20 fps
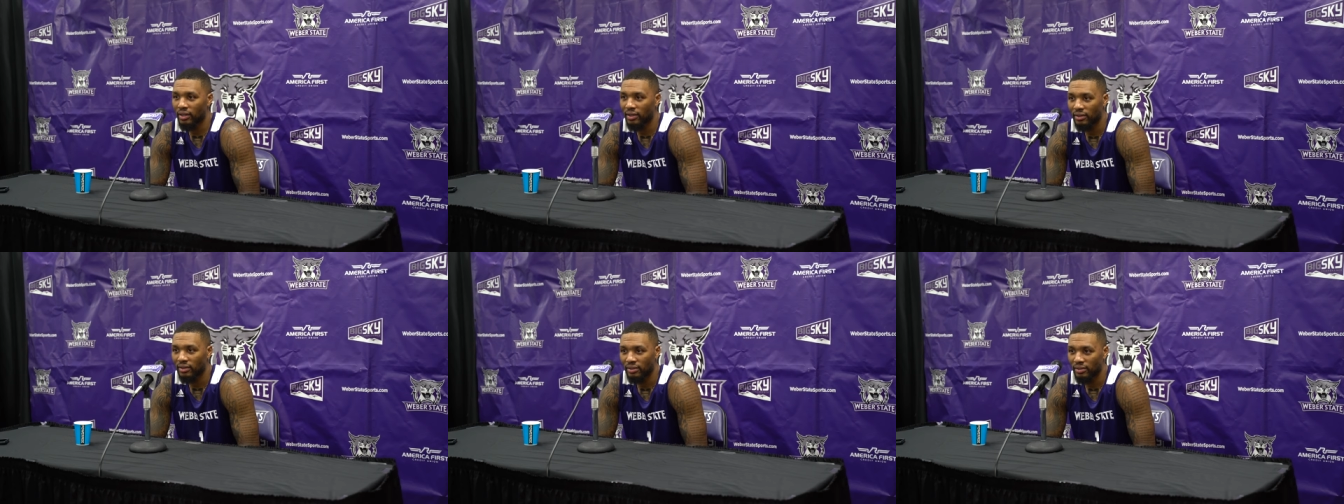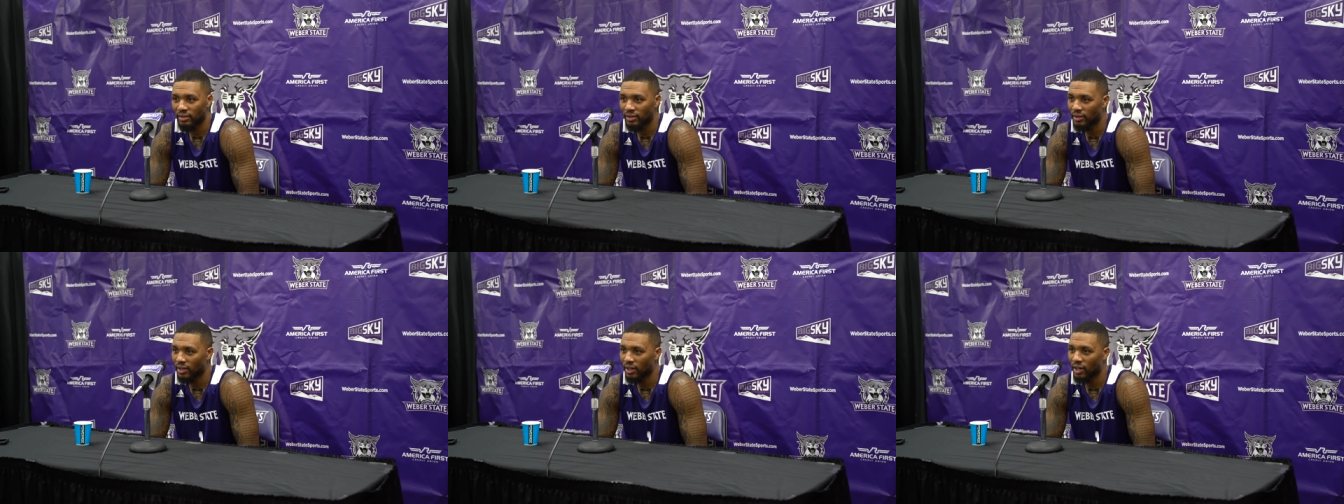
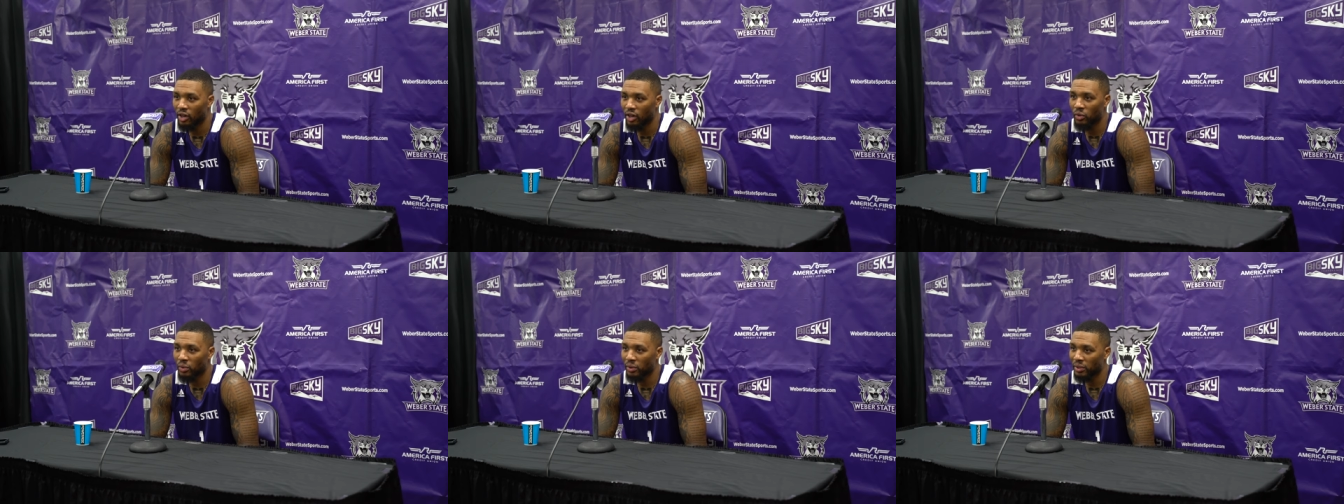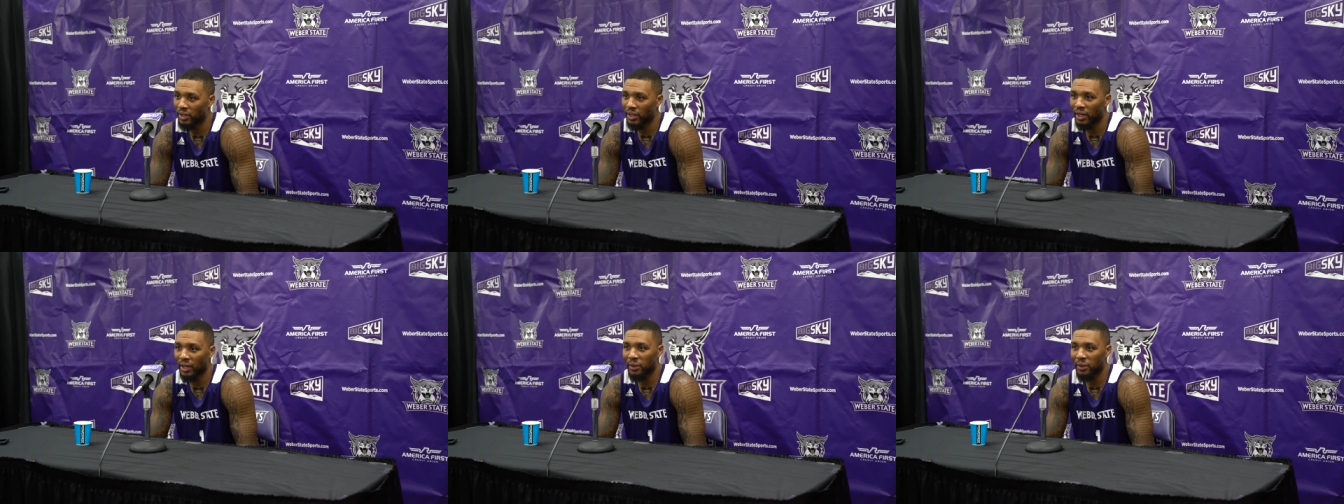I don't
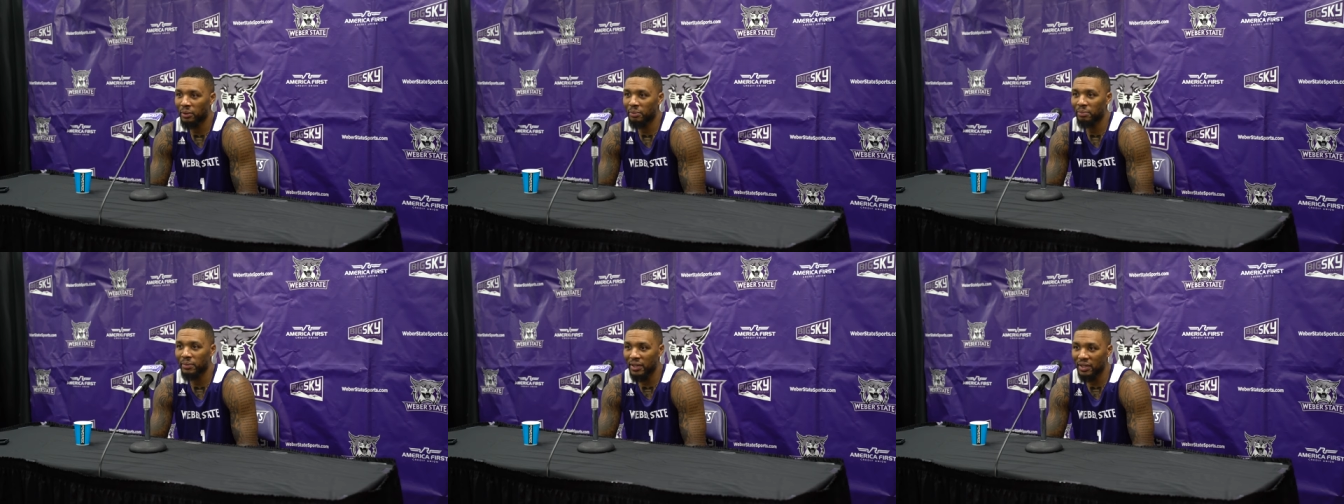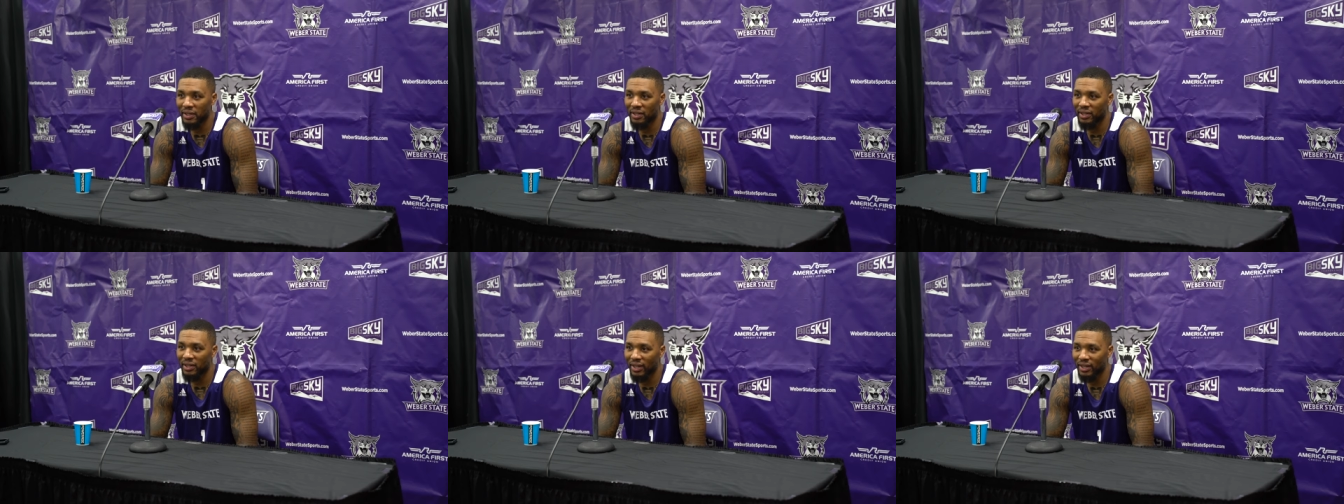really got no
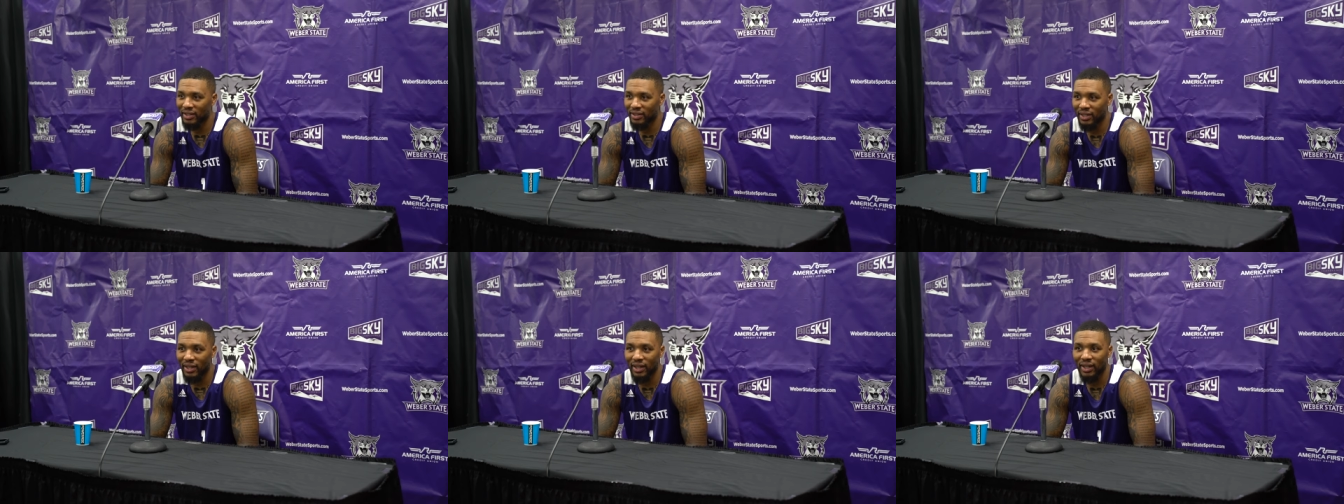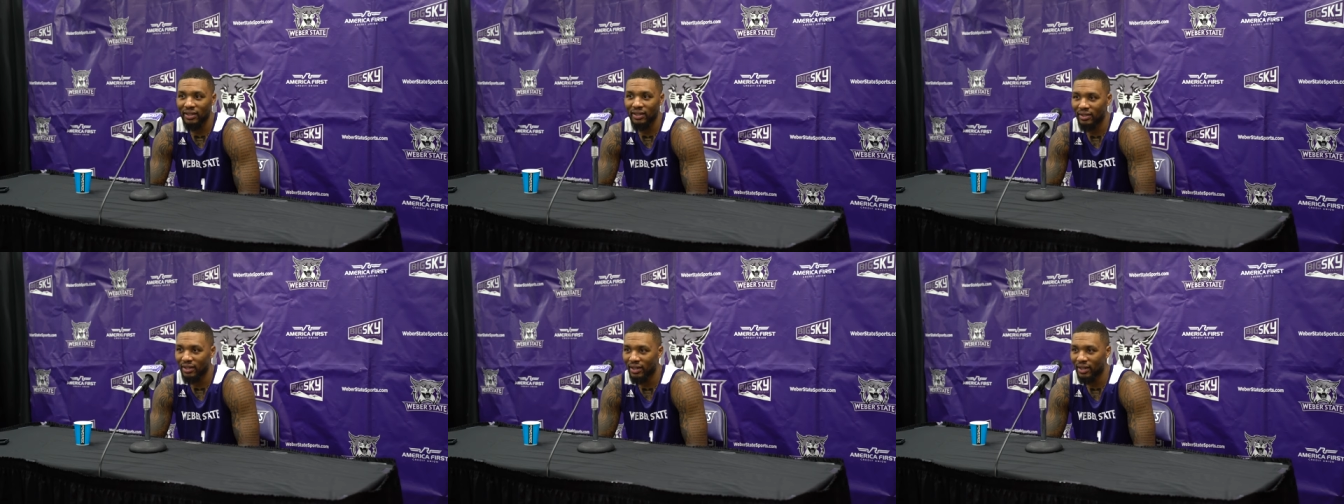money like
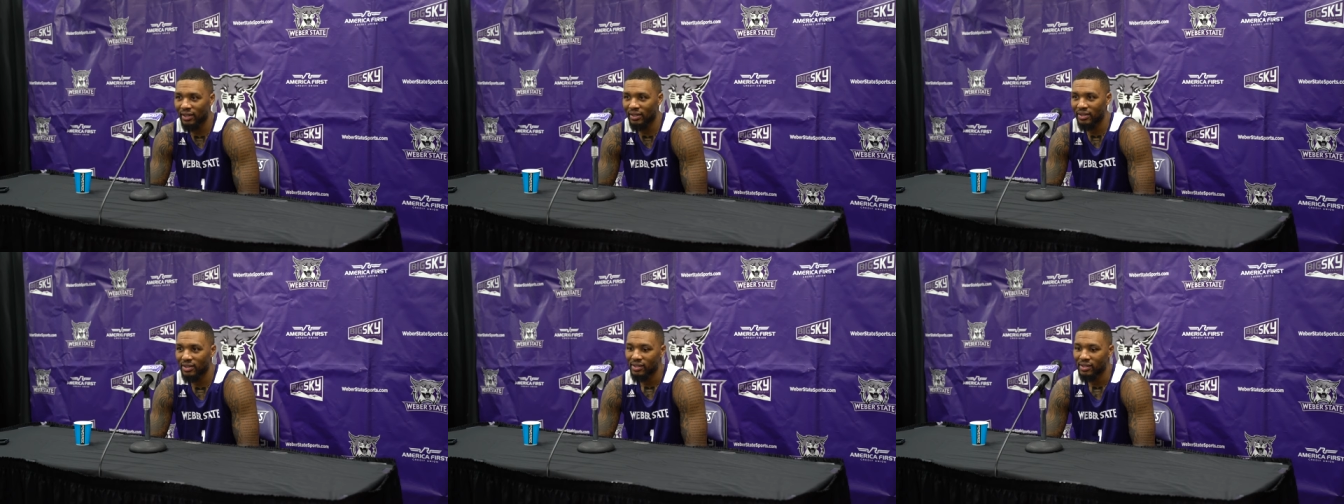that. Like,